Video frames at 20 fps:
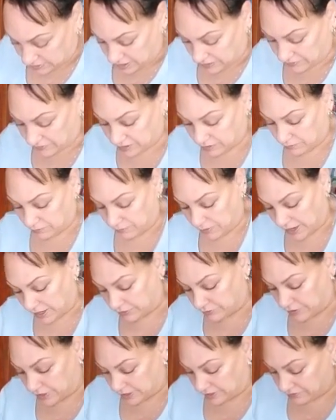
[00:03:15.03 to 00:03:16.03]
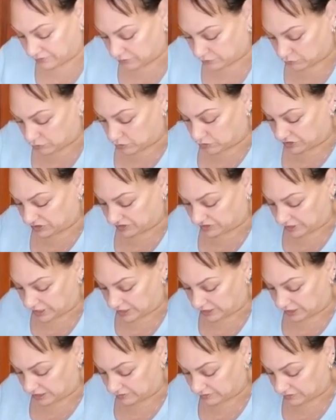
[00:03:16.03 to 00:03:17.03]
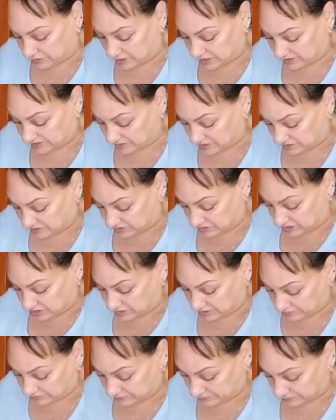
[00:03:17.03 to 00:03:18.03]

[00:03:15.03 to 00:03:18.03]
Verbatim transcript: Even a bike ride, even roller skating, even that sounds good.